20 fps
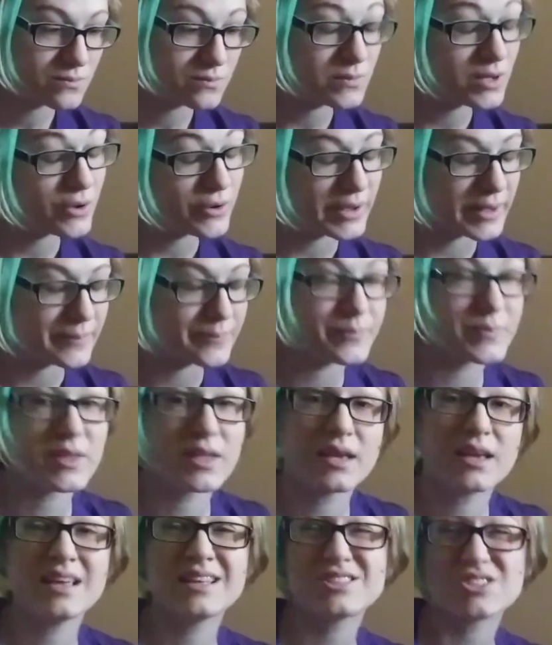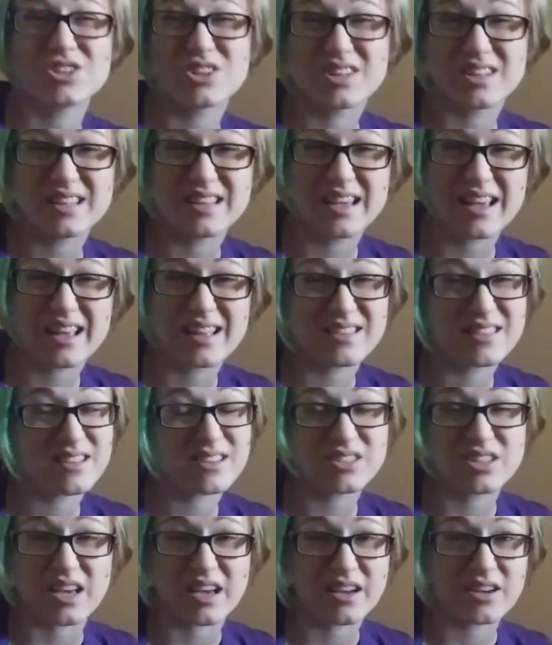Okay, it's early yet.
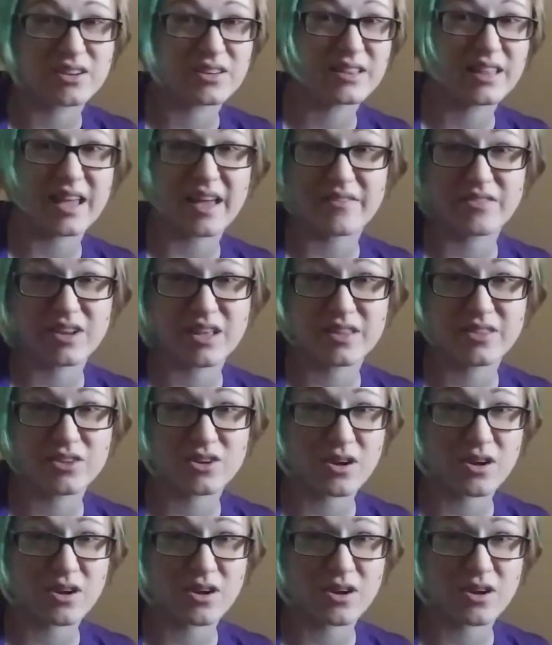They're tired. They haven't had their